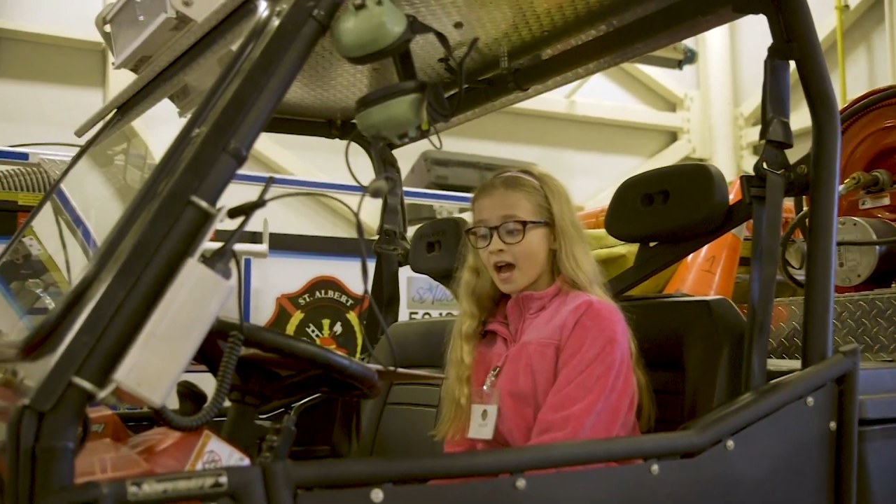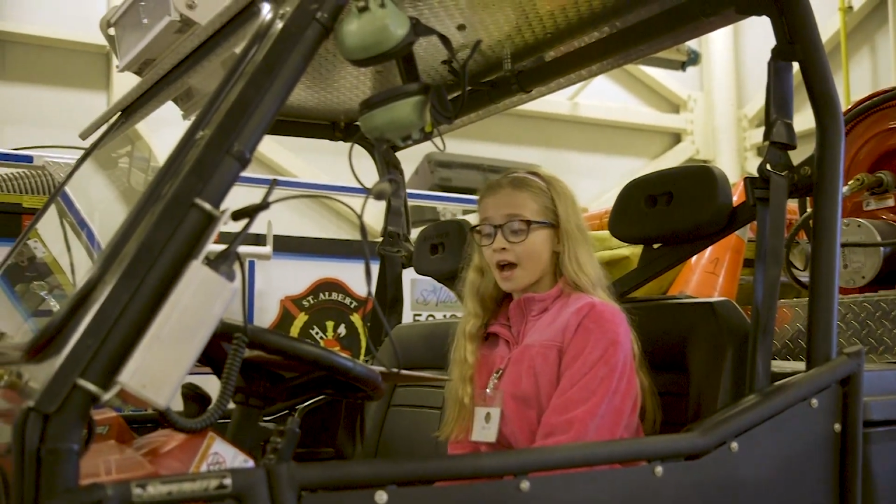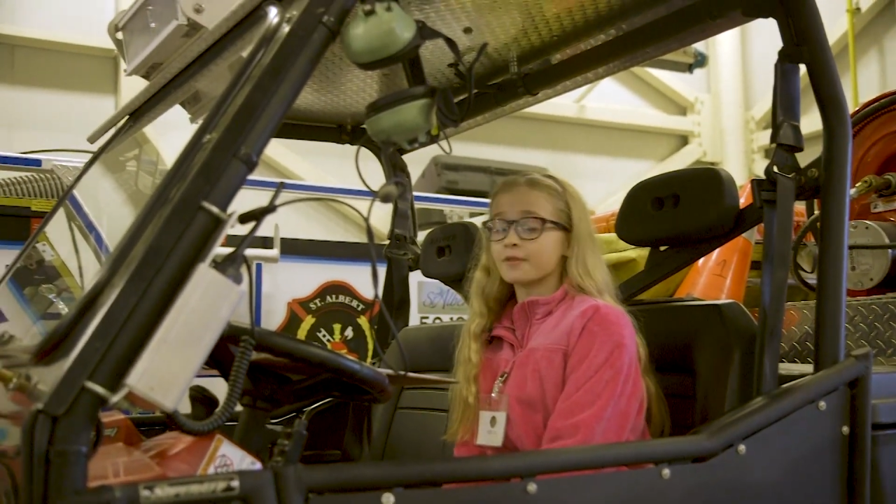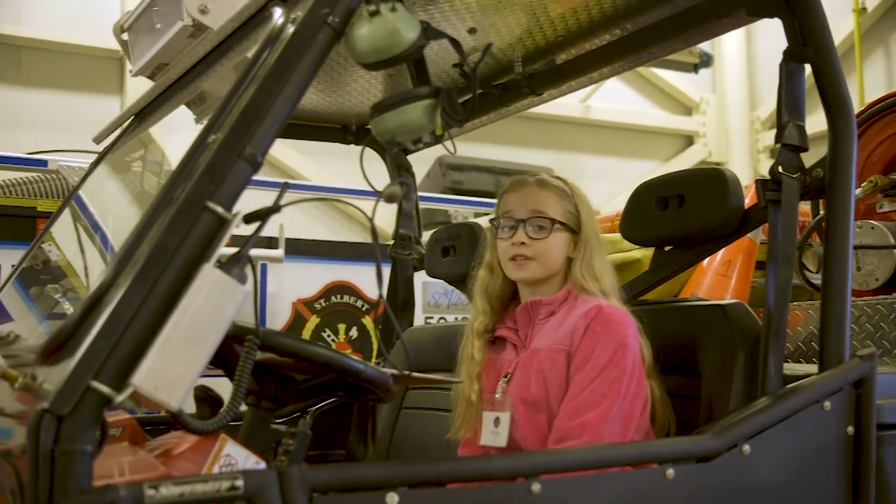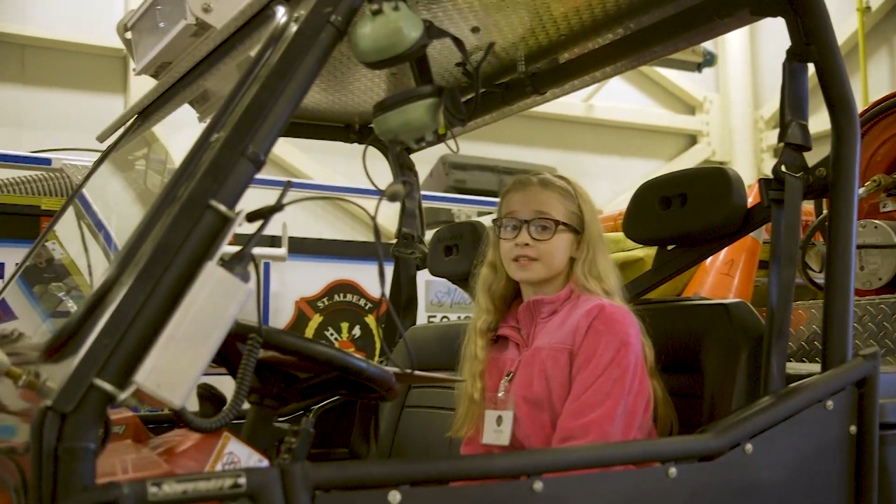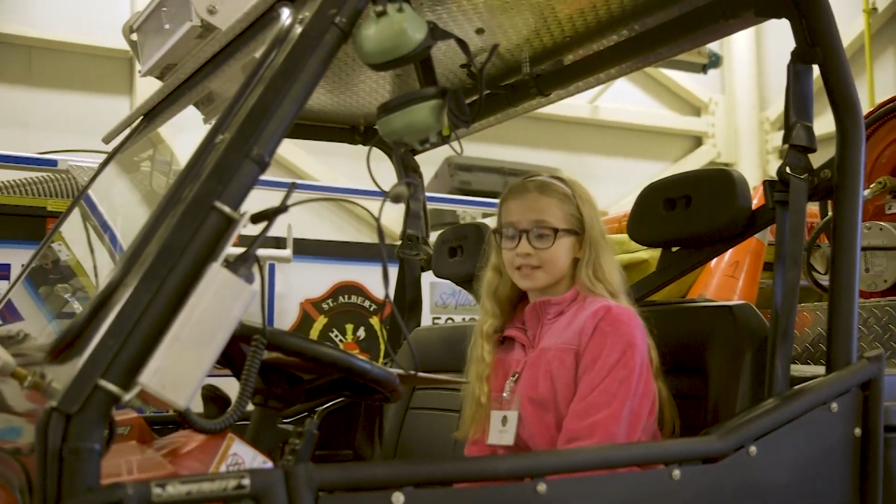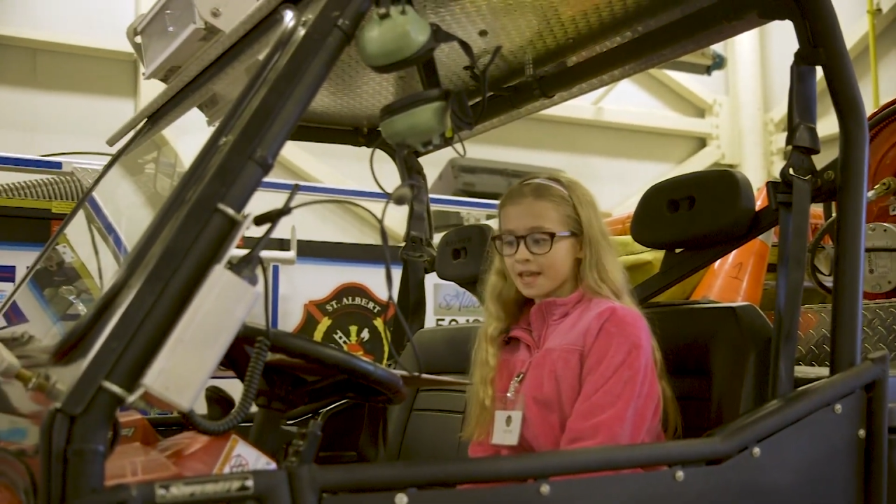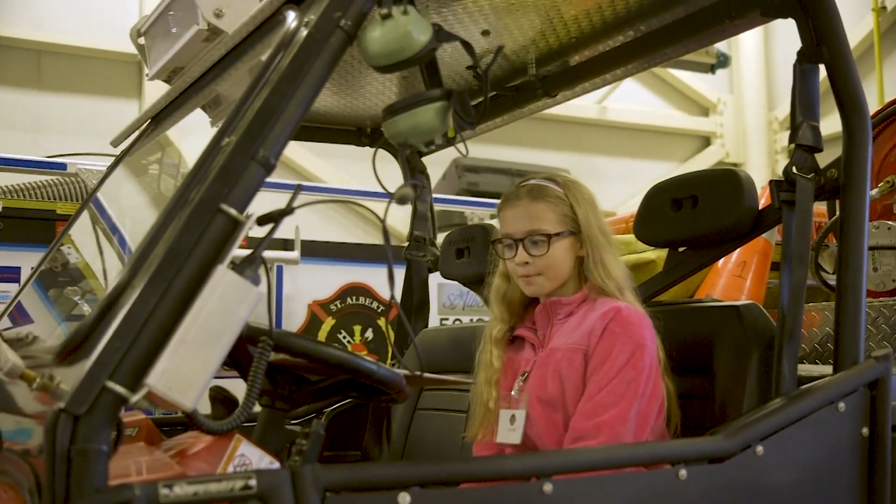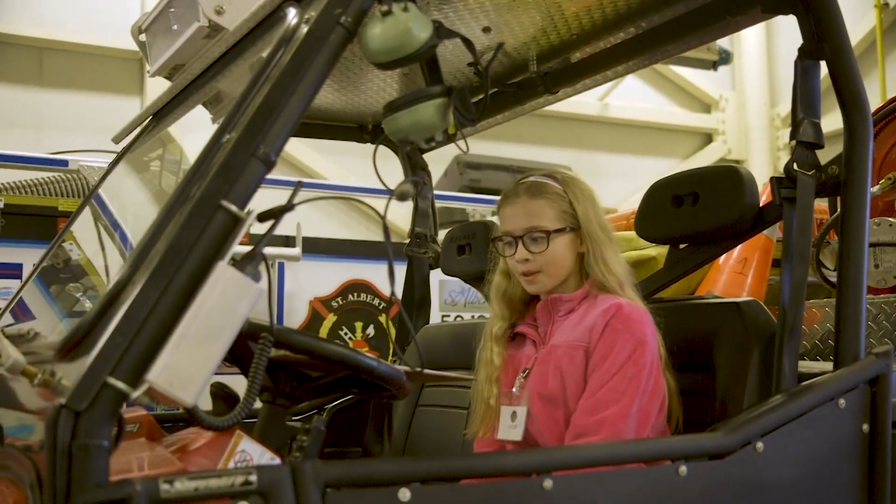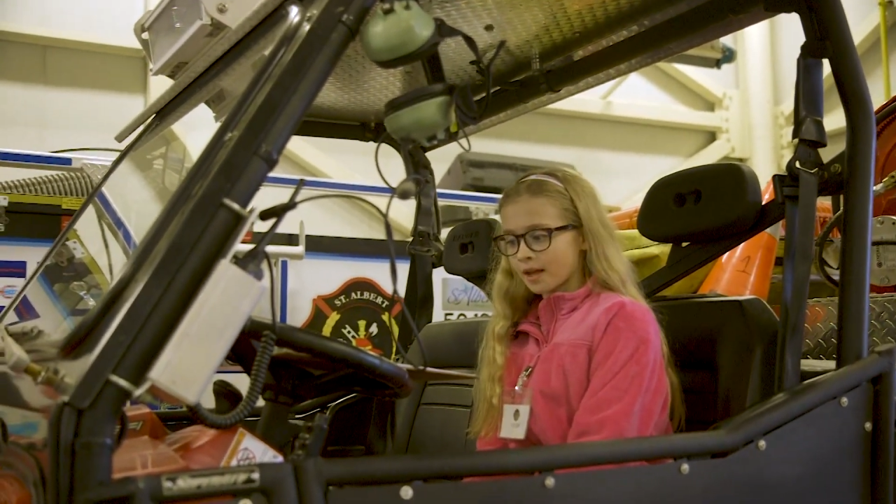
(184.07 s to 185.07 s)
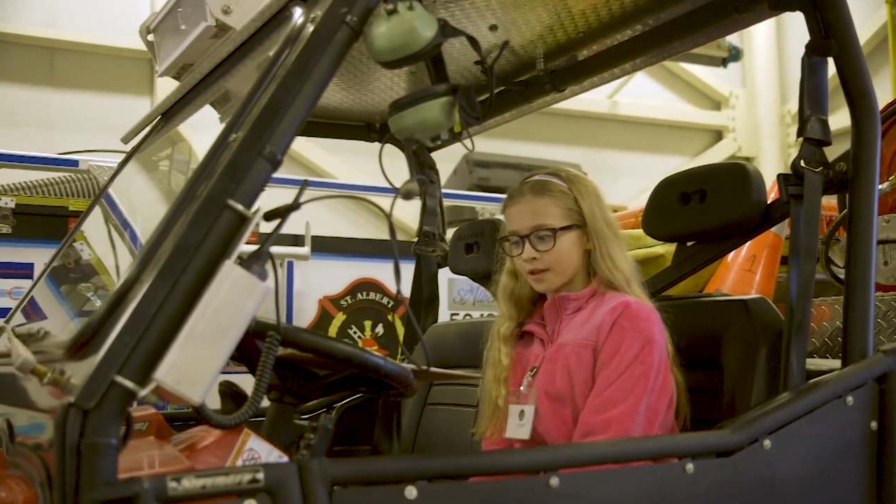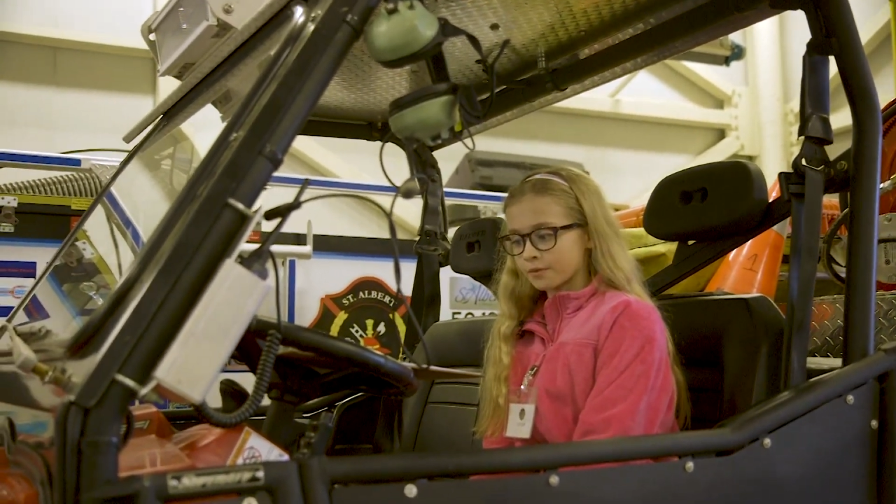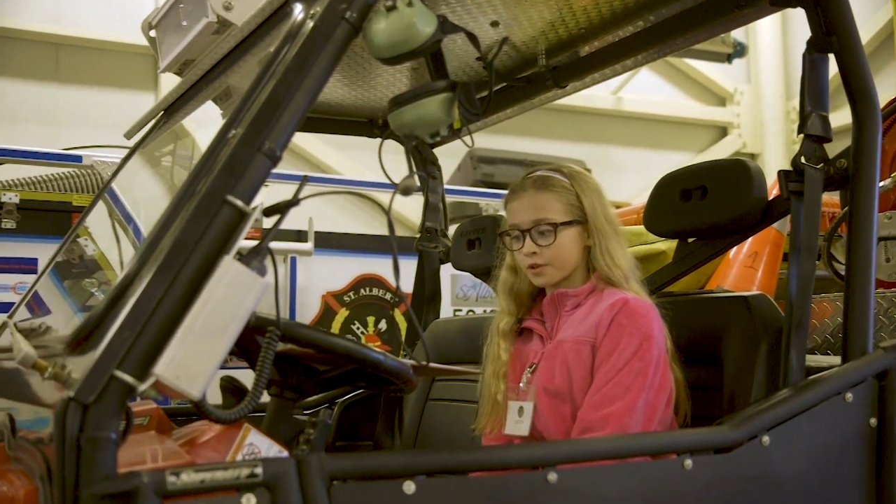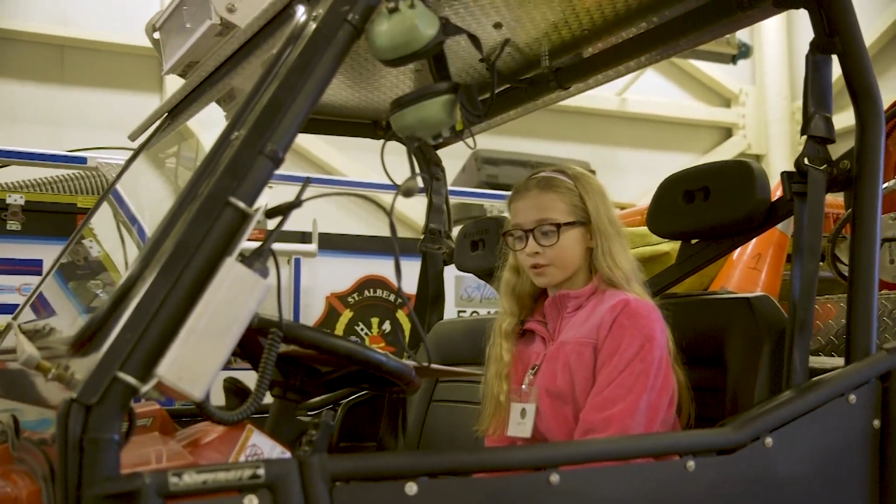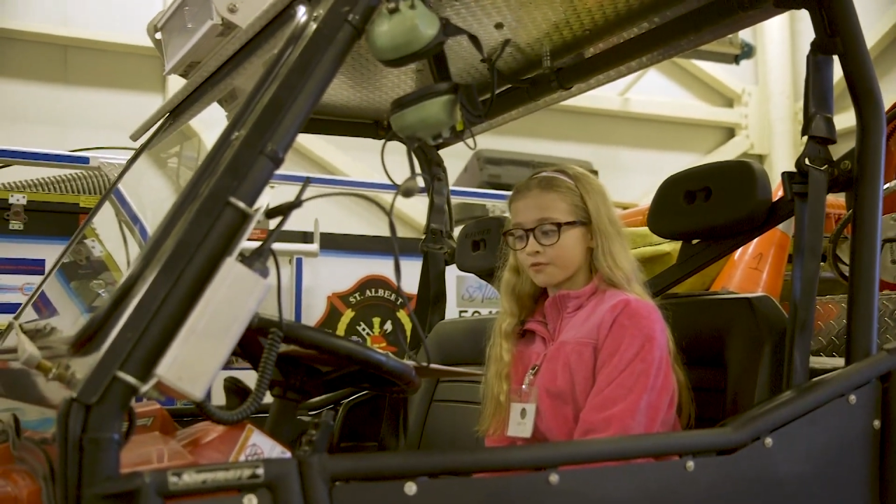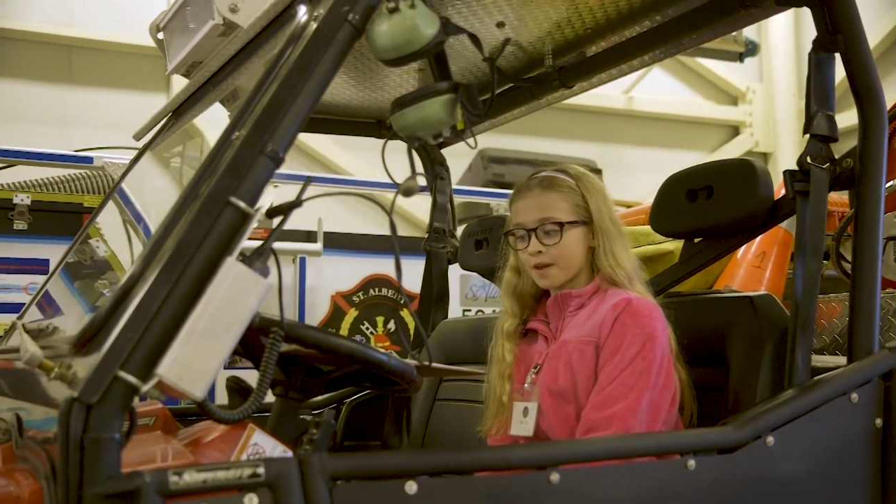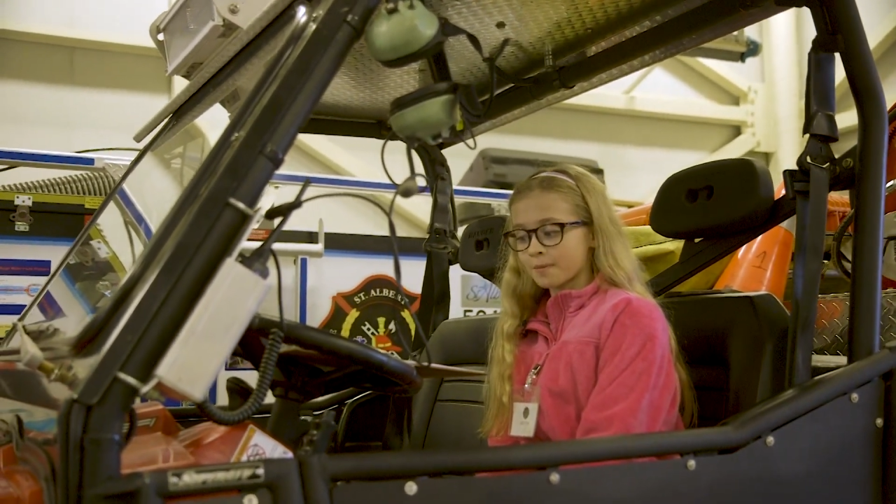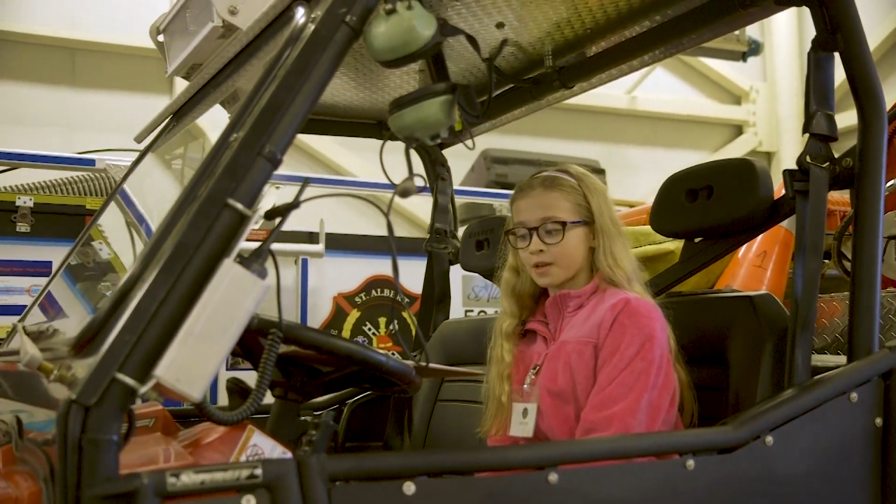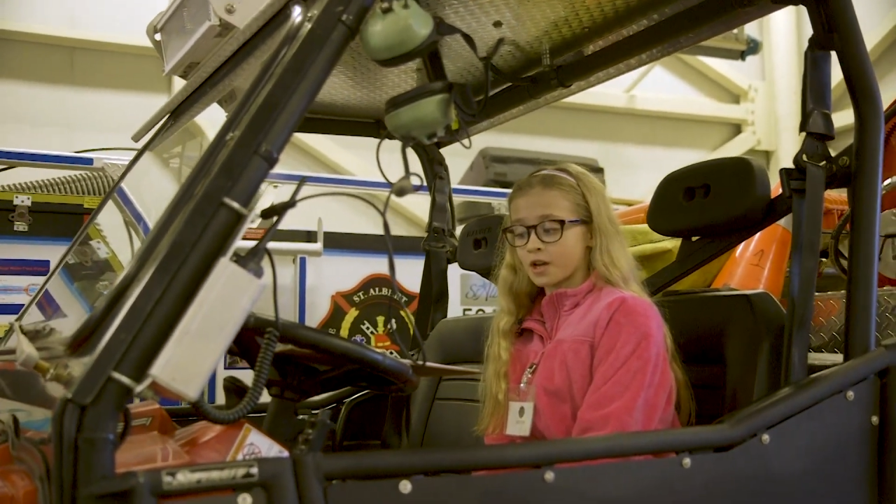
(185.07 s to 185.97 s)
Have an escape plan with your family